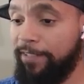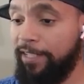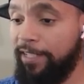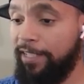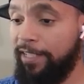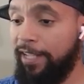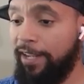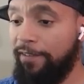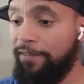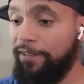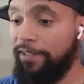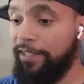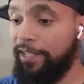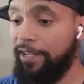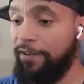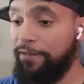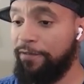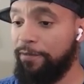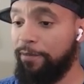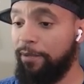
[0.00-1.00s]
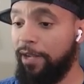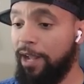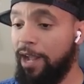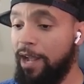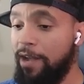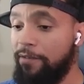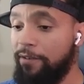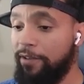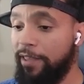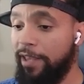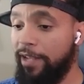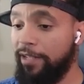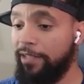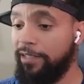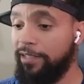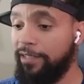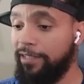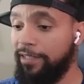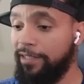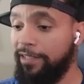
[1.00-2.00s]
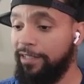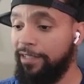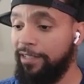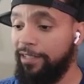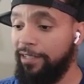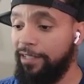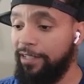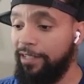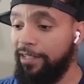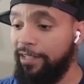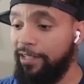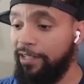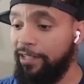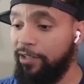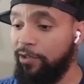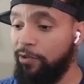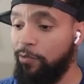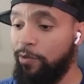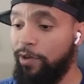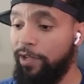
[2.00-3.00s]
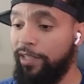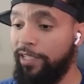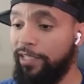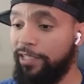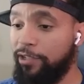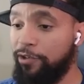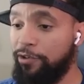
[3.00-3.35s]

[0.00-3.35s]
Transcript: game. Definitely tell from the cover that's the one that's gonna